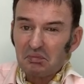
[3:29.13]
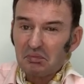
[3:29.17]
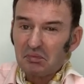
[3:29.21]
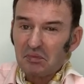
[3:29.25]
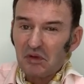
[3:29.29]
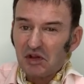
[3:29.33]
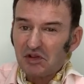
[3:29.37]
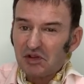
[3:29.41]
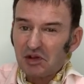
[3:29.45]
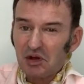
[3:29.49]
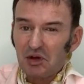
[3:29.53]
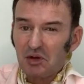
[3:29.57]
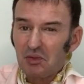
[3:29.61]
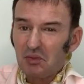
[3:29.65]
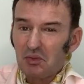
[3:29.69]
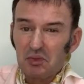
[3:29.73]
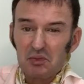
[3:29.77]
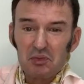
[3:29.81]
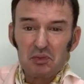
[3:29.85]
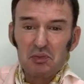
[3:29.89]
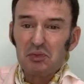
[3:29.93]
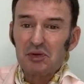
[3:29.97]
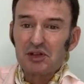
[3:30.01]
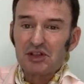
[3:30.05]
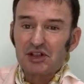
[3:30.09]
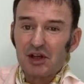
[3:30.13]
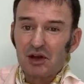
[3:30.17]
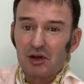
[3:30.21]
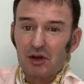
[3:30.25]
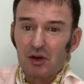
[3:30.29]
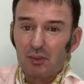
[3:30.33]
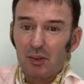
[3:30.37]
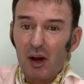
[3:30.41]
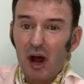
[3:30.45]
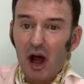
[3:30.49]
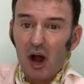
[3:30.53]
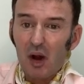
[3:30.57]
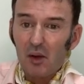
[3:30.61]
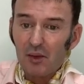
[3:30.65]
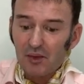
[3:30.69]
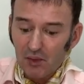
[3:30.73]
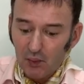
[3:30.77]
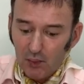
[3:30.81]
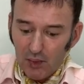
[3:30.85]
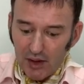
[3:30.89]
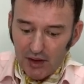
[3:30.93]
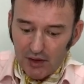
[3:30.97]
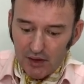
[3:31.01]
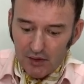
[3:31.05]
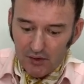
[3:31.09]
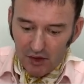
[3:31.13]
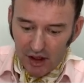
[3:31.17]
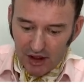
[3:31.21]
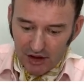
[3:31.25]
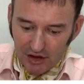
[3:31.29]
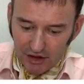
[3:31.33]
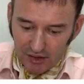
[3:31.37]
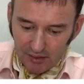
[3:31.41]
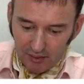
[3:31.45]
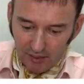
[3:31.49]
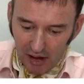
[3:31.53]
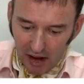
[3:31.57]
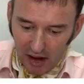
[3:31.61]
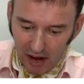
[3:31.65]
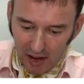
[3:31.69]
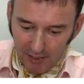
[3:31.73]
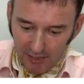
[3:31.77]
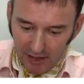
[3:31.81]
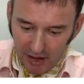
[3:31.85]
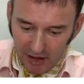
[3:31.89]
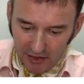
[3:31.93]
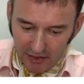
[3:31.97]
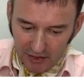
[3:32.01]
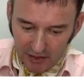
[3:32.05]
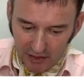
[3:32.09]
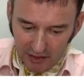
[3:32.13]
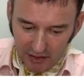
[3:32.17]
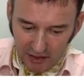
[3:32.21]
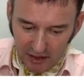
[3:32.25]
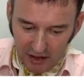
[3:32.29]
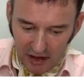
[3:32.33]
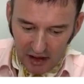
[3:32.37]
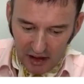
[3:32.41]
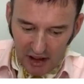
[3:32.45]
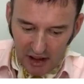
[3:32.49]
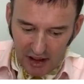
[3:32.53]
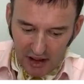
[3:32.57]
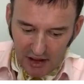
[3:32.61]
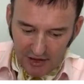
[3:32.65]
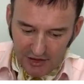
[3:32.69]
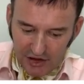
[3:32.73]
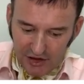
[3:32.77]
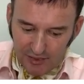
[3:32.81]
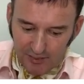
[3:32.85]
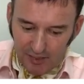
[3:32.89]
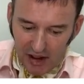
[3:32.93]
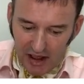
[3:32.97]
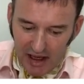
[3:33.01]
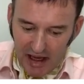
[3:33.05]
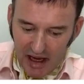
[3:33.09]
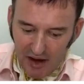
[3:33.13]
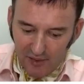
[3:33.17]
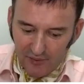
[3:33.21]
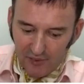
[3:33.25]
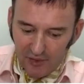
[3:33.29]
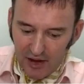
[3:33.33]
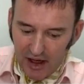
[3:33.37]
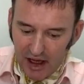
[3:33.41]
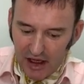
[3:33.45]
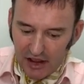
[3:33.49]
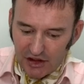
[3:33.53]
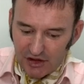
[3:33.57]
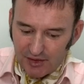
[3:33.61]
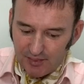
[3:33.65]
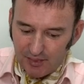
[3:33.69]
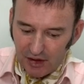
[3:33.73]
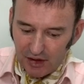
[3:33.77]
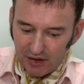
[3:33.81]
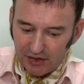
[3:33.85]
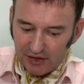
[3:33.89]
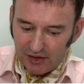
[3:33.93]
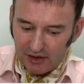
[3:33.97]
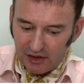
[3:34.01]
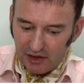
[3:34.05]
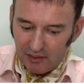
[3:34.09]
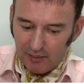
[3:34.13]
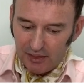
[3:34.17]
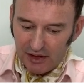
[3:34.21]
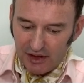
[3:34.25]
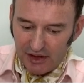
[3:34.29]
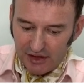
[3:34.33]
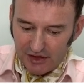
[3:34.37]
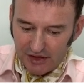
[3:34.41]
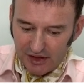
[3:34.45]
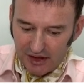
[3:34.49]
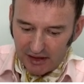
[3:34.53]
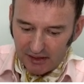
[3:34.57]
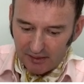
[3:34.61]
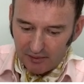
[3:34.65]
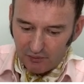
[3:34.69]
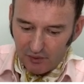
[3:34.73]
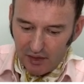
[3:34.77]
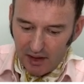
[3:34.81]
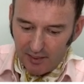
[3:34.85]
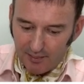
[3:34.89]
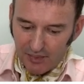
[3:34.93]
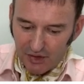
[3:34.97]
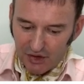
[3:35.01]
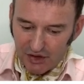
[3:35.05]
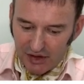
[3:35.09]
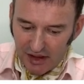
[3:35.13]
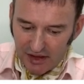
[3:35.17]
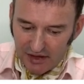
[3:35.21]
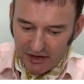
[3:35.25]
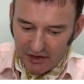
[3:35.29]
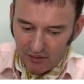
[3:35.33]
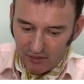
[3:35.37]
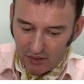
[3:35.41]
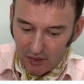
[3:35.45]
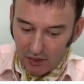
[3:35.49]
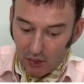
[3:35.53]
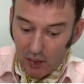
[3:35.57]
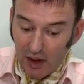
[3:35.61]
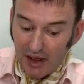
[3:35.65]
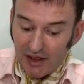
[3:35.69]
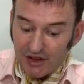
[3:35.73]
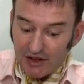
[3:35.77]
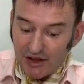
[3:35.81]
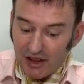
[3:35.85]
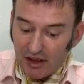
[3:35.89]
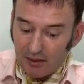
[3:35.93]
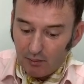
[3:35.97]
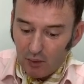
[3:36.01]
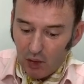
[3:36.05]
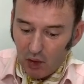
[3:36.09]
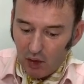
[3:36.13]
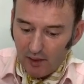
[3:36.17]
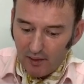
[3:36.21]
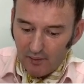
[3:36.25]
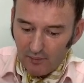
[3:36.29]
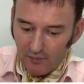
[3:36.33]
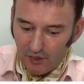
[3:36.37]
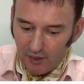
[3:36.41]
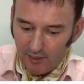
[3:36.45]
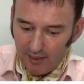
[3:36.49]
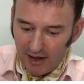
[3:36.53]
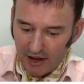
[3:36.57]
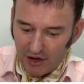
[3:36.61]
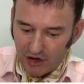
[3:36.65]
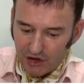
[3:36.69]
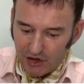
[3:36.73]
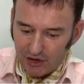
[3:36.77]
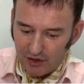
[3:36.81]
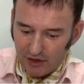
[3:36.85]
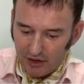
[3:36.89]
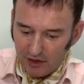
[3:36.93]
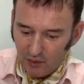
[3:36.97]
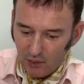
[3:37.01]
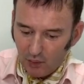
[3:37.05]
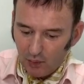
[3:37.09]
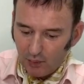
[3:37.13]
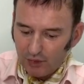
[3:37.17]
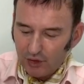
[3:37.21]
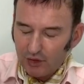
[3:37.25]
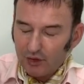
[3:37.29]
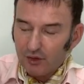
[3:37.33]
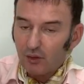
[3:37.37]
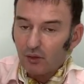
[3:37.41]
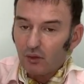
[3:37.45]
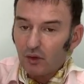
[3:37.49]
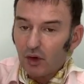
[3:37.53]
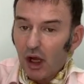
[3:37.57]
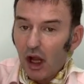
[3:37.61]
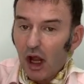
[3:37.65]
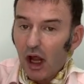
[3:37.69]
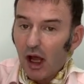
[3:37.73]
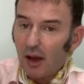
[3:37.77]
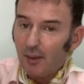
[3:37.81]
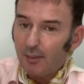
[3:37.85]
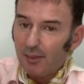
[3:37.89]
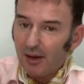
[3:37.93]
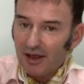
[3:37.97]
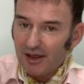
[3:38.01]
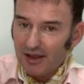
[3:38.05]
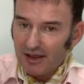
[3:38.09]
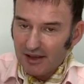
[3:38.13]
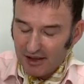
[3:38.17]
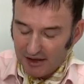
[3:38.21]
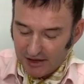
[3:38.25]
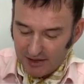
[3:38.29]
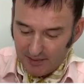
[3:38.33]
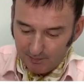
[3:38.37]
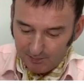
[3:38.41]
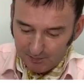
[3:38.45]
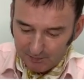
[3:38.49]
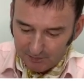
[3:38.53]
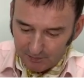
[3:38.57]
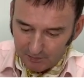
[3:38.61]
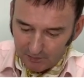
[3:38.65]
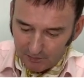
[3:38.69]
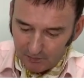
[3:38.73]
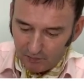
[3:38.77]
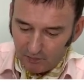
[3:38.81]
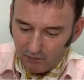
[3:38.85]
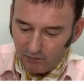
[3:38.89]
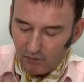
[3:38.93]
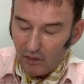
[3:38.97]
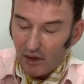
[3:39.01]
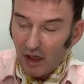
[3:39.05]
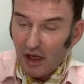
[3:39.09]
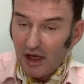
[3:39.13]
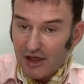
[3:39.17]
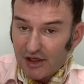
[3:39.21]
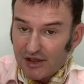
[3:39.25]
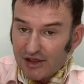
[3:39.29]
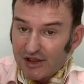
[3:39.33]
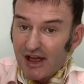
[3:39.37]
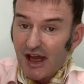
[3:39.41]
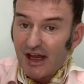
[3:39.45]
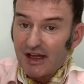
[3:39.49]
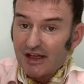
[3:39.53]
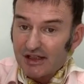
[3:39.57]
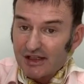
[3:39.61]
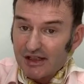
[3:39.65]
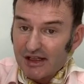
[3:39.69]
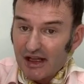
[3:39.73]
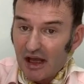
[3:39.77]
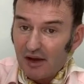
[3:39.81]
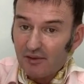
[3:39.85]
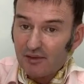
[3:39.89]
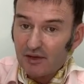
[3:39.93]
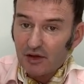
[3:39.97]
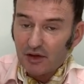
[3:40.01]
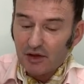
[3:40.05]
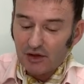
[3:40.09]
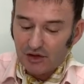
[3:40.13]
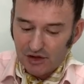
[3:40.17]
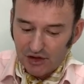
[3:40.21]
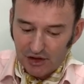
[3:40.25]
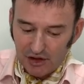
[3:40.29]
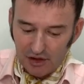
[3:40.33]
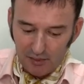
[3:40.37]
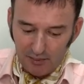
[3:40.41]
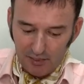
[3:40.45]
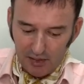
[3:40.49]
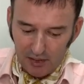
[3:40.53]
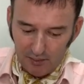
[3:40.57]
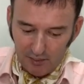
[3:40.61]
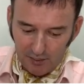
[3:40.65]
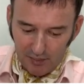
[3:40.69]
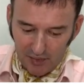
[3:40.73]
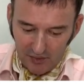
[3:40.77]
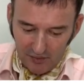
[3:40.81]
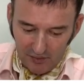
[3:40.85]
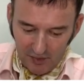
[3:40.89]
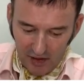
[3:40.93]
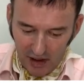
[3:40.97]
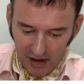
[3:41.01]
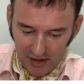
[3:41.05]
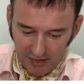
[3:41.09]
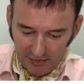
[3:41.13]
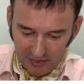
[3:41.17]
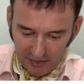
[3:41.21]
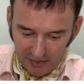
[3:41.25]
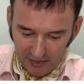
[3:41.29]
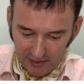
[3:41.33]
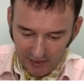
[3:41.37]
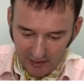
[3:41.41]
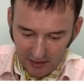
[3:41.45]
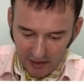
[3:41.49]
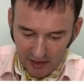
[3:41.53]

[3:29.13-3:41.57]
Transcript: It's on almost on a par with Windrush, in my opinion, despite every expert at the meeting represent, requesting more information in order to reliably as, assess the evidence that had been provided.